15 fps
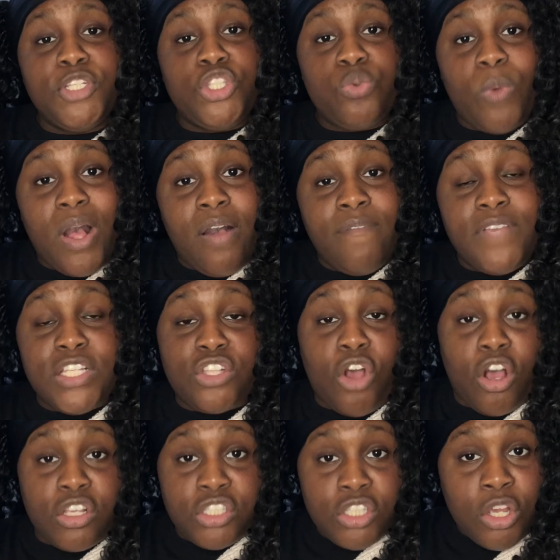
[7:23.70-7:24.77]
12 is
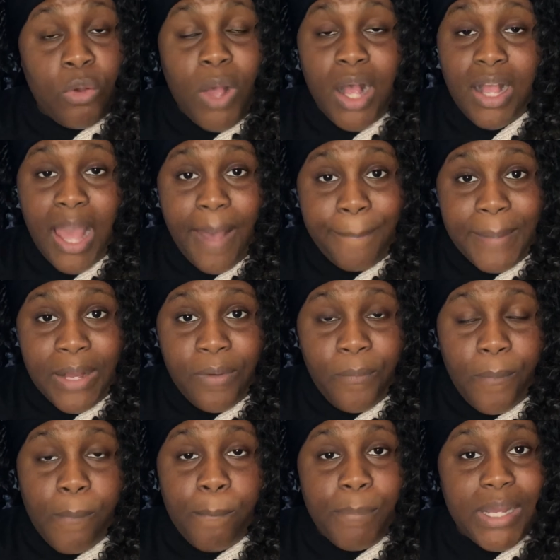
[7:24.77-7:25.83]
also a cop-out,
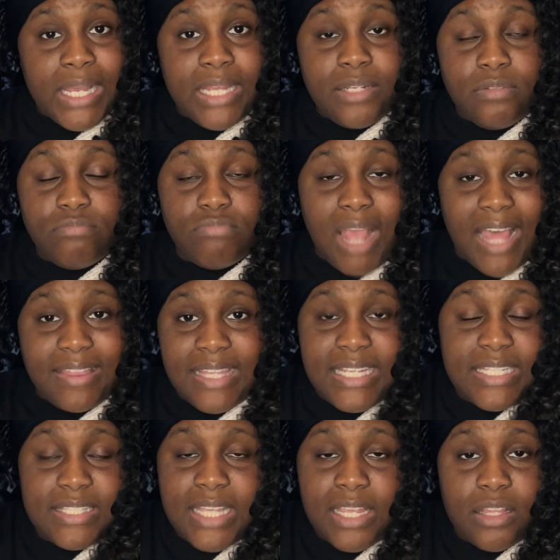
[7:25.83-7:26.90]
but I think
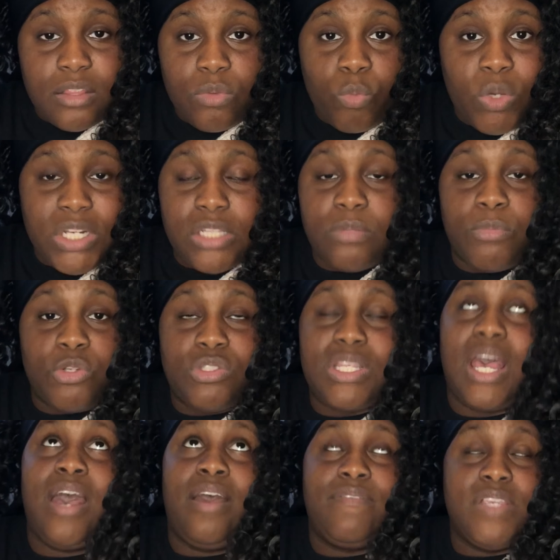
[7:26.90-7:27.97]
it's like one of the most
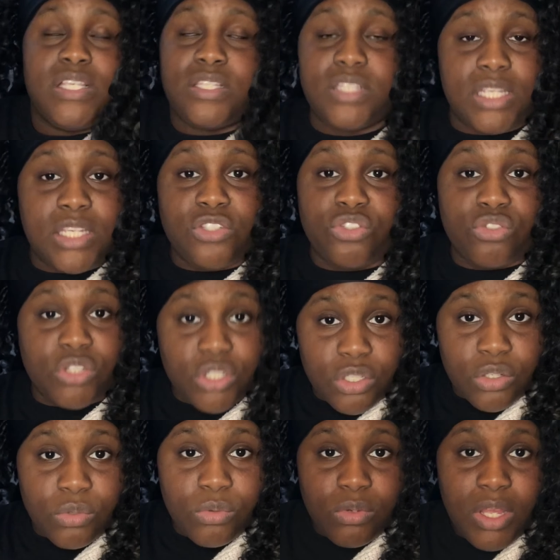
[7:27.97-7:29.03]
obvious things you can do.
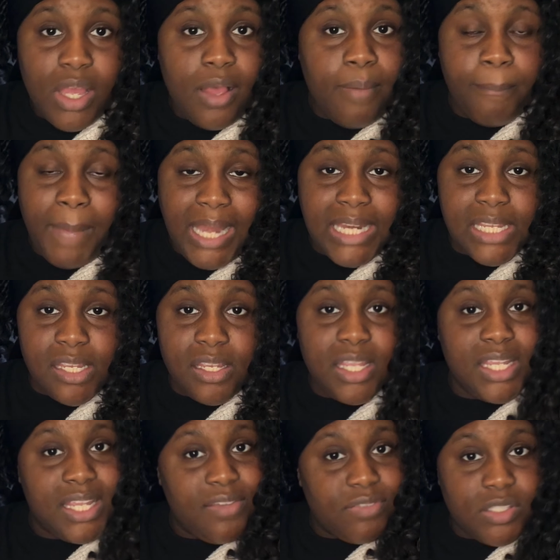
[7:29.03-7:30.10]
Money.
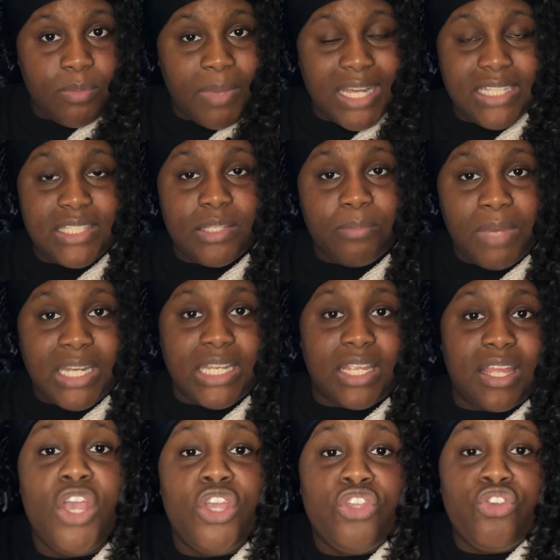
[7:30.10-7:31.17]
Give somebody some money.
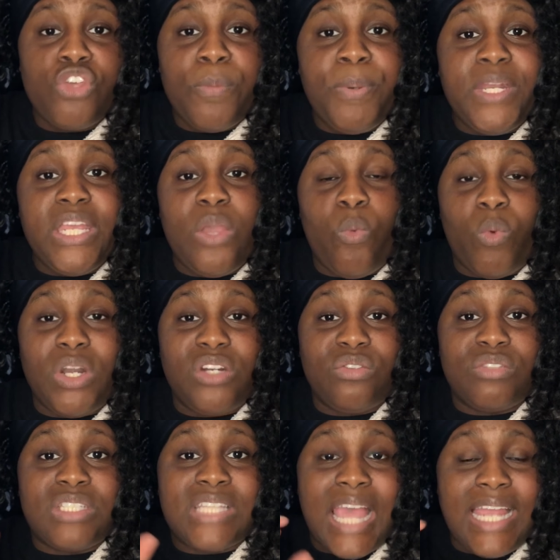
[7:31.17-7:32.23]
You can put it in one of those
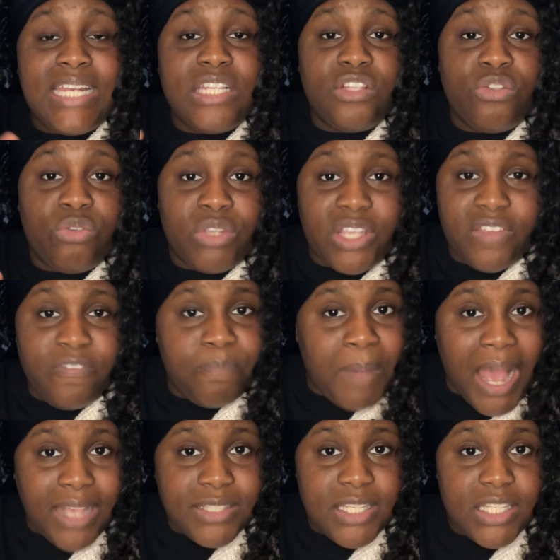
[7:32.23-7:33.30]
tiny little gift
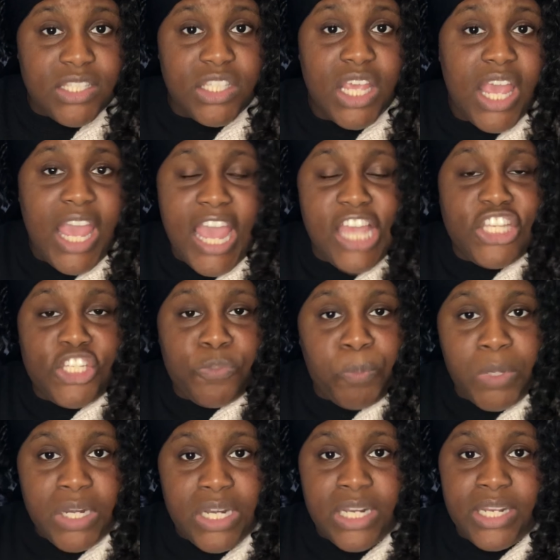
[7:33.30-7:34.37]
boxes and just put
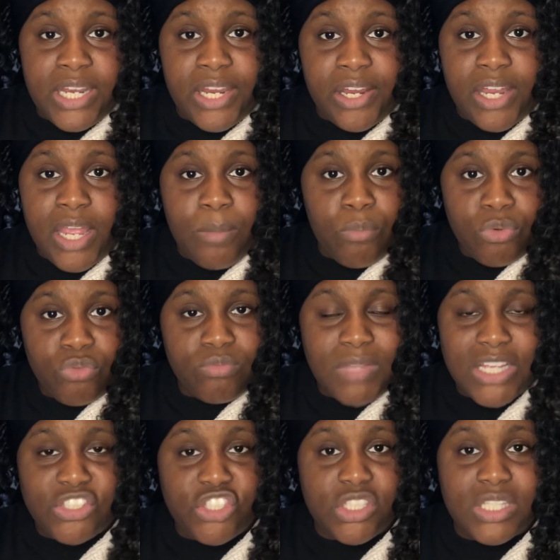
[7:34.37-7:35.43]
it in there, and boom,
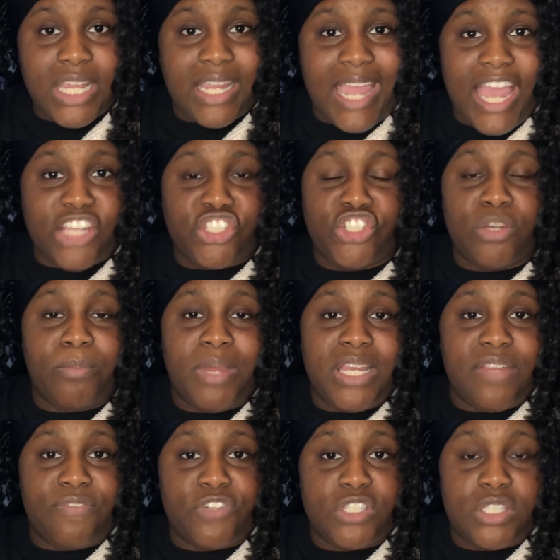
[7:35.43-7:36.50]
that's just like extra money
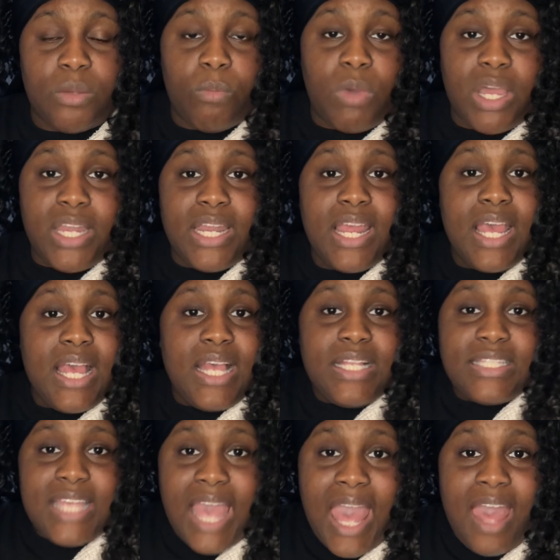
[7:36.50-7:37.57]
for someone
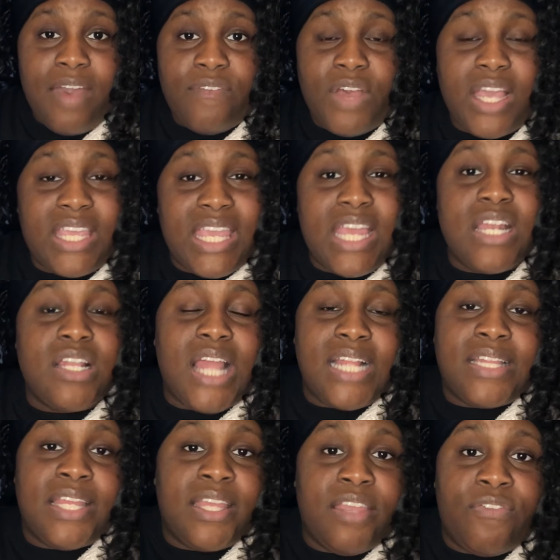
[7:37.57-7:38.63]
to have. Again, like
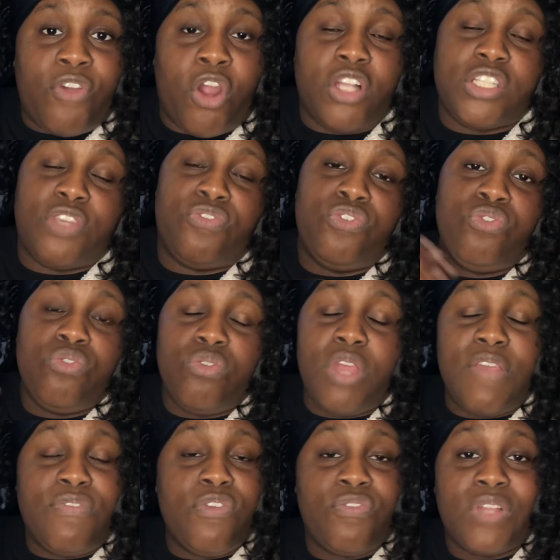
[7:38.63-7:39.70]
the gift cards, if you
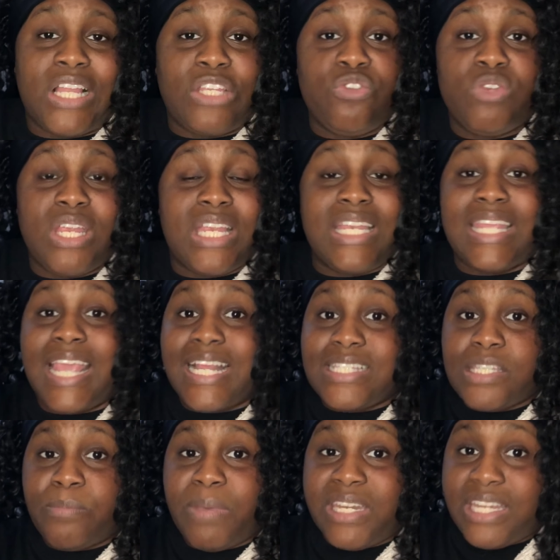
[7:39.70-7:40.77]
feel like you didn't get
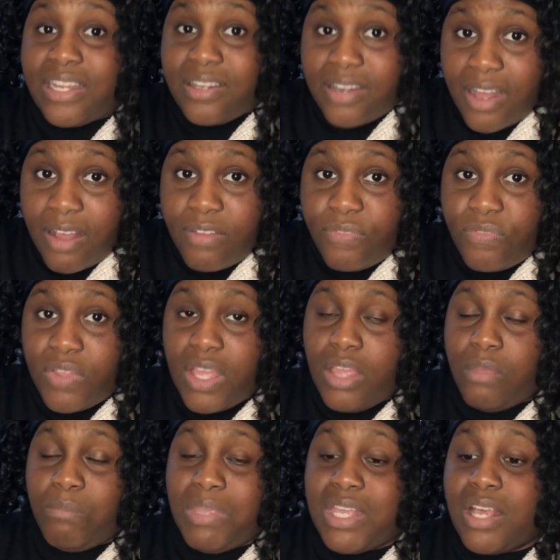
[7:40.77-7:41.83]
somebody enough,
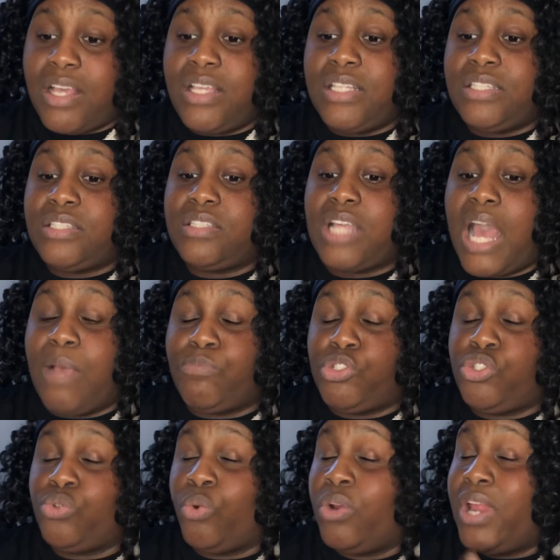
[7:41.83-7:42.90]
because I'm
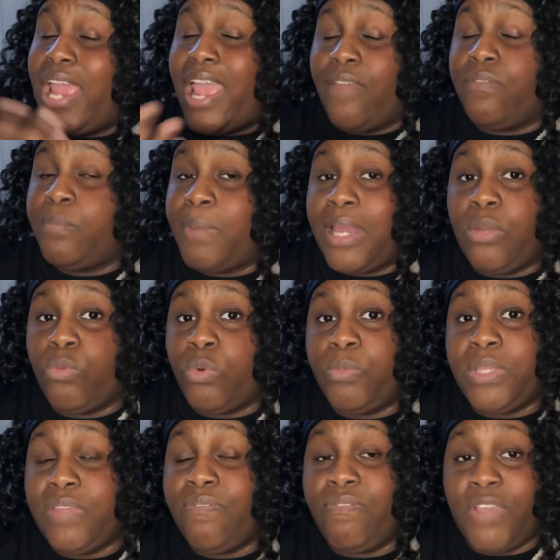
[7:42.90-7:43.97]
sure everybody will
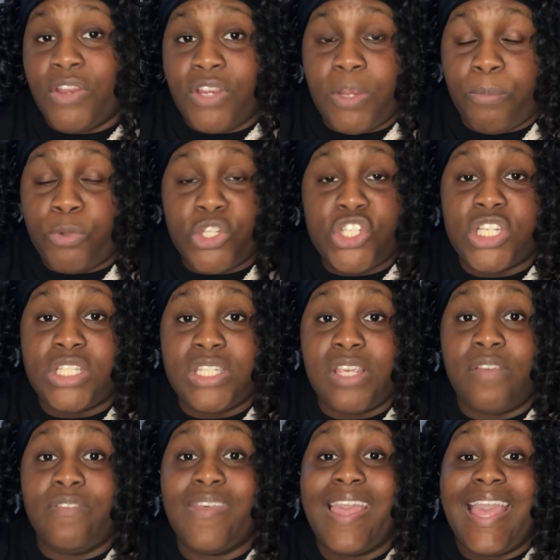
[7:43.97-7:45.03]
be very
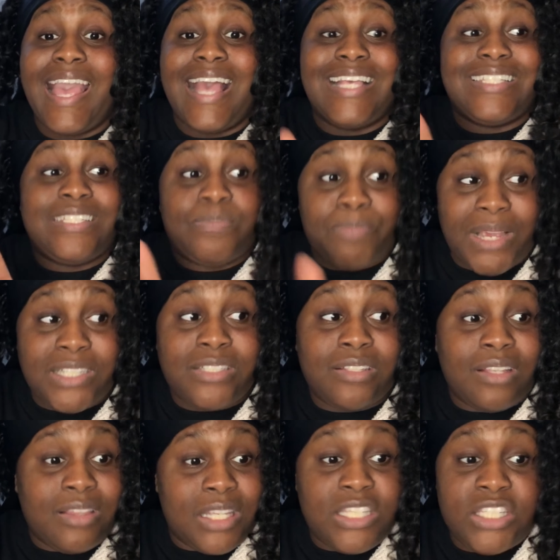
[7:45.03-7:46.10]
appreciative, especially
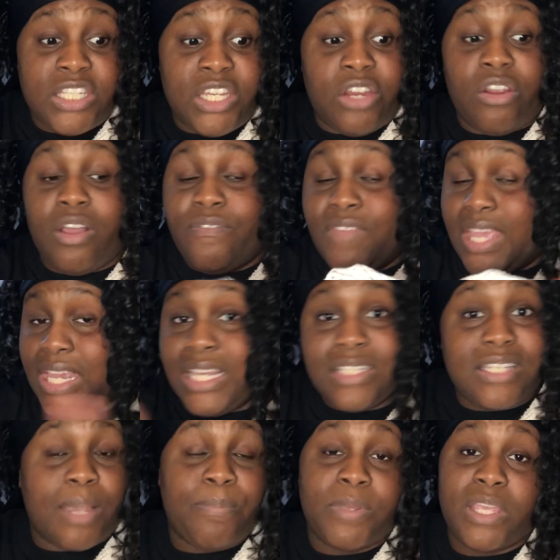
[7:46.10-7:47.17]
this year, of any
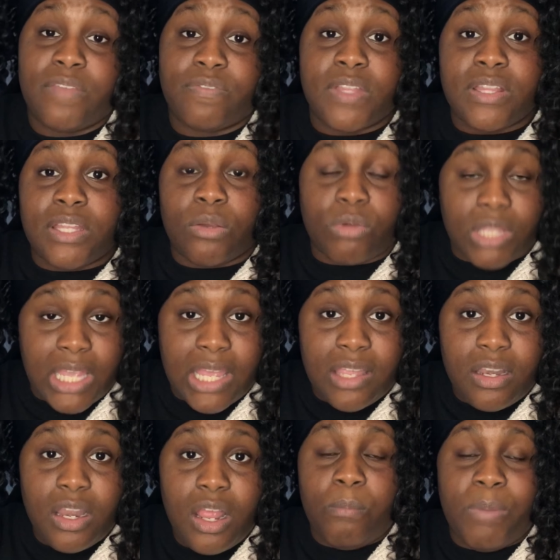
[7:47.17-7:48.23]
type of gift that they'll get.
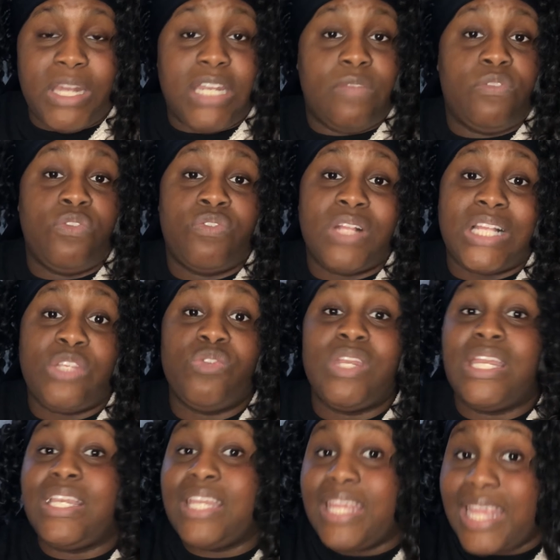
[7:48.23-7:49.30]
But if you feel like you
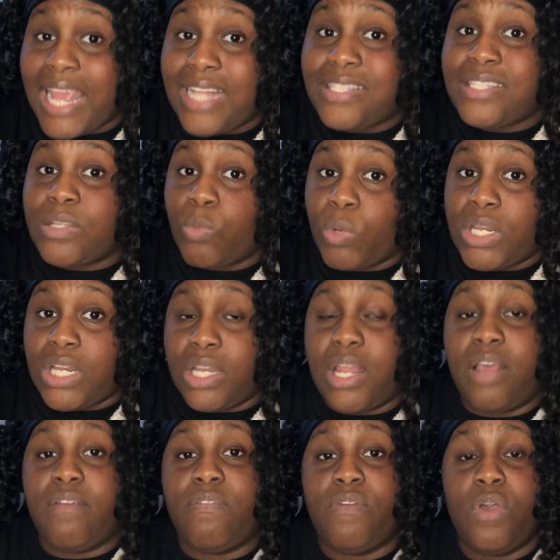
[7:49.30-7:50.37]
didn't get someone enough,